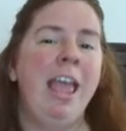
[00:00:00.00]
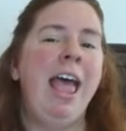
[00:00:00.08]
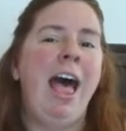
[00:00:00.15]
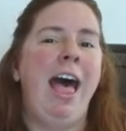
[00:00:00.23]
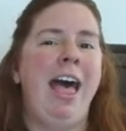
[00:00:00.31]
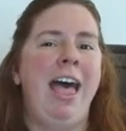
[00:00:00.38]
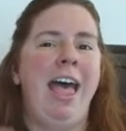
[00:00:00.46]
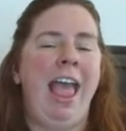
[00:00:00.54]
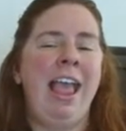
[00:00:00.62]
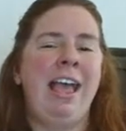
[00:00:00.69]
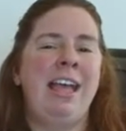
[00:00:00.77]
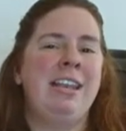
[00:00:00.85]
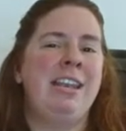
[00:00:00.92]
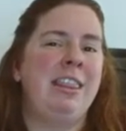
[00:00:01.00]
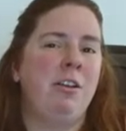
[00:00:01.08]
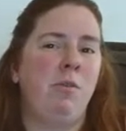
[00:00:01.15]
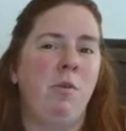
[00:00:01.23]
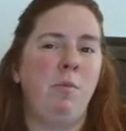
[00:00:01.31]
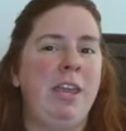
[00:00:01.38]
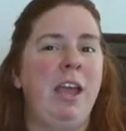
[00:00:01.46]
Uh, and there
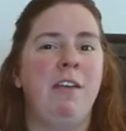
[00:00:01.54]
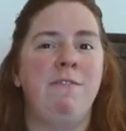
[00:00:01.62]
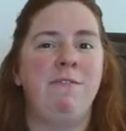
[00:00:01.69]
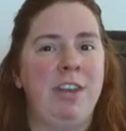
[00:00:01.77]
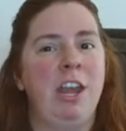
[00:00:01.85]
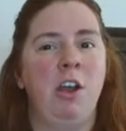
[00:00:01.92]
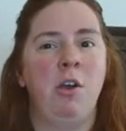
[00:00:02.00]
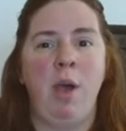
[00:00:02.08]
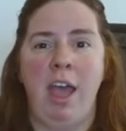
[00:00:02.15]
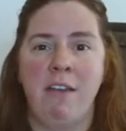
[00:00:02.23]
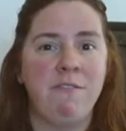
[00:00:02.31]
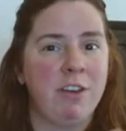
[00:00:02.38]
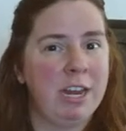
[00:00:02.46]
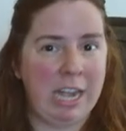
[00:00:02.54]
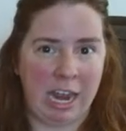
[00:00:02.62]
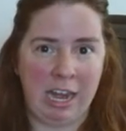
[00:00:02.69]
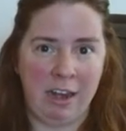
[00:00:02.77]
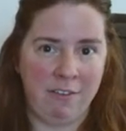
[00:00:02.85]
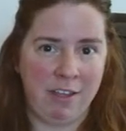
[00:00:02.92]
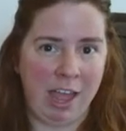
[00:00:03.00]
will be a video every night
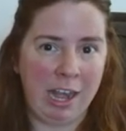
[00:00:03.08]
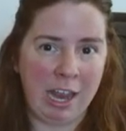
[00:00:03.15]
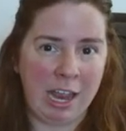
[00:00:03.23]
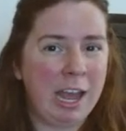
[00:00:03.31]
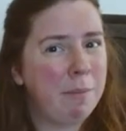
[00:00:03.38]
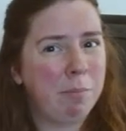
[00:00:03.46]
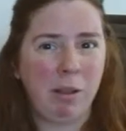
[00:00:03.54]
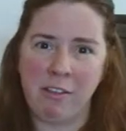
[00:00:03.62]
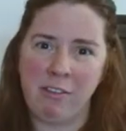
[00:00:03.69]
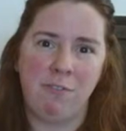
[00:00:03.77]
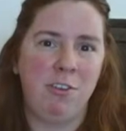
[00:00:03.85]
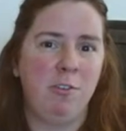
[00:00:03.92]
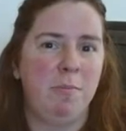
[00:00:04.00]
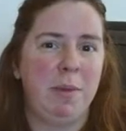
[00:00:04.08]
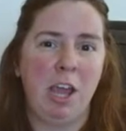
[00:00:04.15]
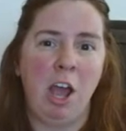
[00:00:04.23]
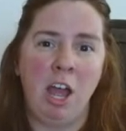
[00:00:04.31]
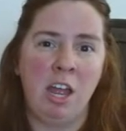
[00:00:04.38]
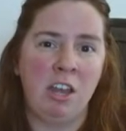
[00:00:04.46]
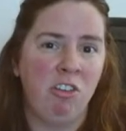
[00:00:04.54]
of Hanukkah, plus a few
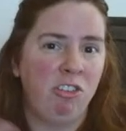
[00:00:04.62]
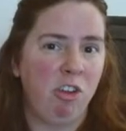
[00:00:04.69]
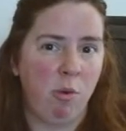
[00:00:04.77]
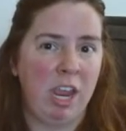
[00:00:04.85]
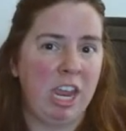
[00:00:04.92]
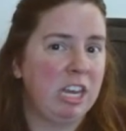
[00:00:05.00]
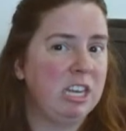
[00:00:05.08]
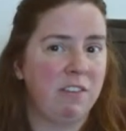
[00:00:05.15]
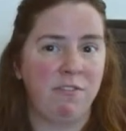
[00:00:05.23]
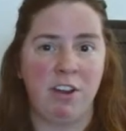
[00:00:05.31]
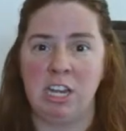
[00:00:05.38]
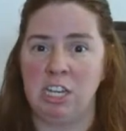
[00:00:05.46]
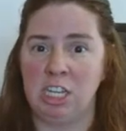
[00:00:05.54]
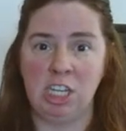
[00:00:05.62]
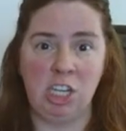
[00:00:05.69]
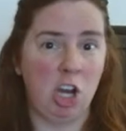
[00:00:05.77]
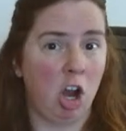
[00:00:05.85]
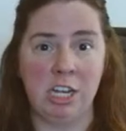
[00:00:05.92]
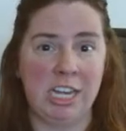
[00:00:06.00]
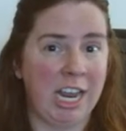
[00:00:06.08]
beyond, showing different
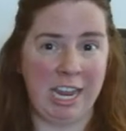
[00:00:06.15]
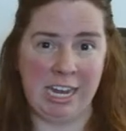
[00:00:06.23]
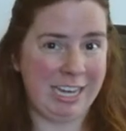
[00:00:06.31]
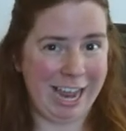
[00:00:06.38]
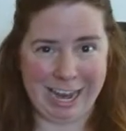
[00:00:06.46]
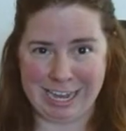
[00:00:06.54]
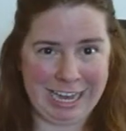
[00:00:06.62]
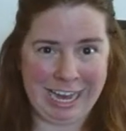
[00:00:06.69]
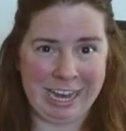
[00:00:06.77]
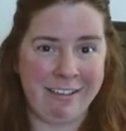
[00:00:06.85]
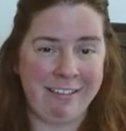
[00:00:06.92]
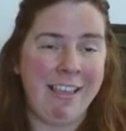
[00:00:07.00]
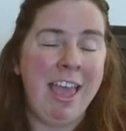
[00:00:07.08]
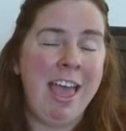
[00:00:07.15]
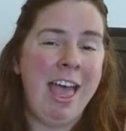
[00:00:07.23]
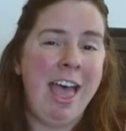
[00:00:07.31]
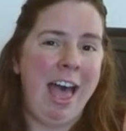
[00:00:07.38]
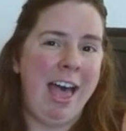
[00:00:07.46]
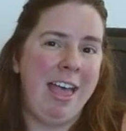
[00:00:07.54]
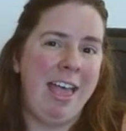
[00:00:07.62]
yarn dyeing techniques.
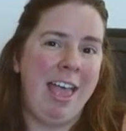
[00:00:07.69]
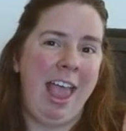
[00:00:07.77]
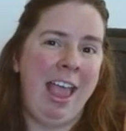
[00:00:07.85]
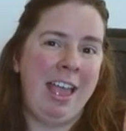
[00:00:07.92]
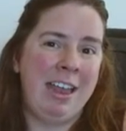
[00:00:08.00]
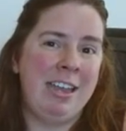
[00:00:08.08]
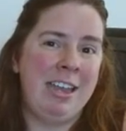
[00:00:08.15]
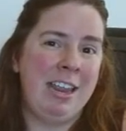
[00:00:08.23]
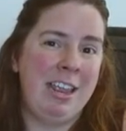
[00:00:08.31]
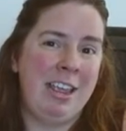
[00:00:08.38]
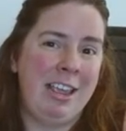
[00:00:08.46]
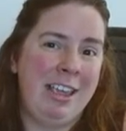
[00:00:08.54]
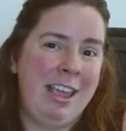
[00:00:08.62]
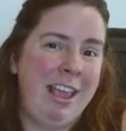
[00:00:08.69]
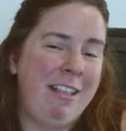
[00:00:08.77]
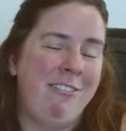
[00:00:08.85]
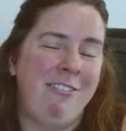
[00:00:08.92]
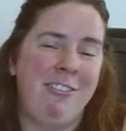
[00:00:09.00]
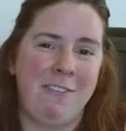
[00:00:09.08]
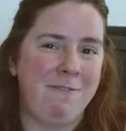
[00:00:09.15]
Uh, and it's
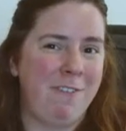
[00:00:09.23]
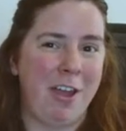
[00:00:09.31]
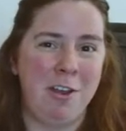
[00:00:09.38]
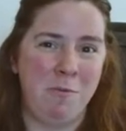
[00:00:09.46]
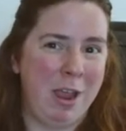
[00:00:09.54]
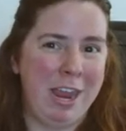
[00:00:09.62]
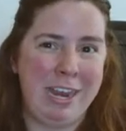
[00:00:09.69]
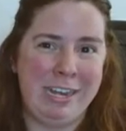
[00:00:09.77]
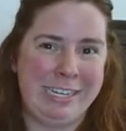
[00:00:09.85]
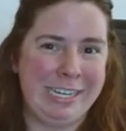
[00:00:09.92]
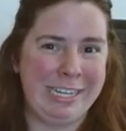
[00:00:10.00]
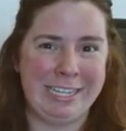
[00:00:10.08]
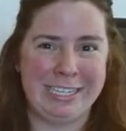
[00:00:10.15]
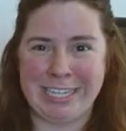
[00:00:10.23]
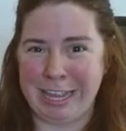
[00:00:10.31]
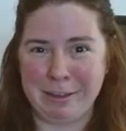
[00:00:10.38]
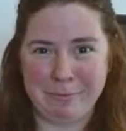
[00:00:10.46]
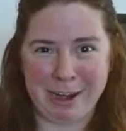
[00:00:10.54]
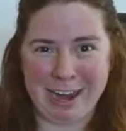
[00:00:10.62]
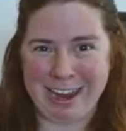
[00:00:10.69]
just a fun way to
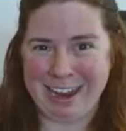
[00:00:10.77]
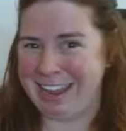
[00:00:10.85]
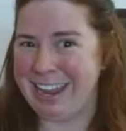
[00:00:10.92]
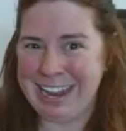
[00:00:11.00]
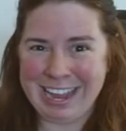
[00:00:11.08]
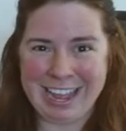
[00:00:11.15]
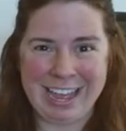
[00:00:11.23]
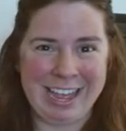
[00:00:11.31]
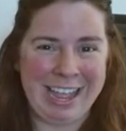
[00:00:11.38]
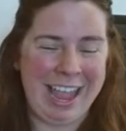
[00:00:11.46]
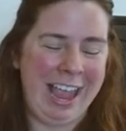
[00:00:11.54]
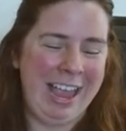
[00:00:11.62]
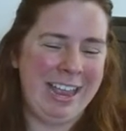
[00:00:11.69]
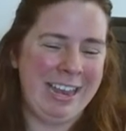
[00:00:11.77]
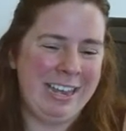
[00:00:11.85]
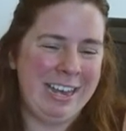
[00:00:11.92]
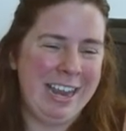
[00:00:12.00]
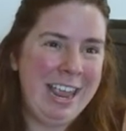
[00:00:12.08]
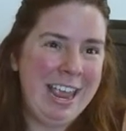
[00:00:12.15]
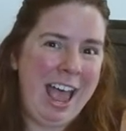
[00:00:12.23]
celebrate Hanukkah. And
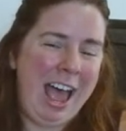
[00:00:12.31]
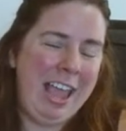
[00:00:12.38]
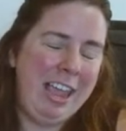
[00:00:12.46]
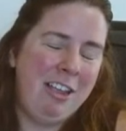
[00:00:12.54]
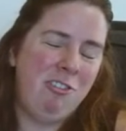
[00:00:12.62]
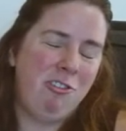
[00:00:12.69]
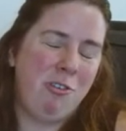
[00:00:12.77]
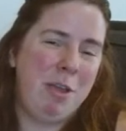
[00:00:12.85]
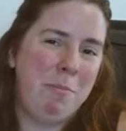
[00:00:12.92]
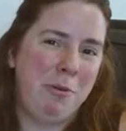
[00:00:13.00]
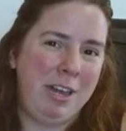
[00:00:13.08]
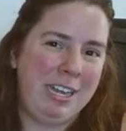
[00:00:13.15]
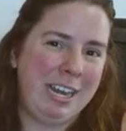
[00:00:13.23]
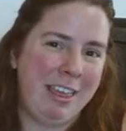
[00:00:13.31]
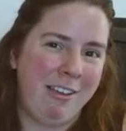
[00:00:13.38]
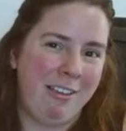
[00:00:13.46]
I enjoy putting together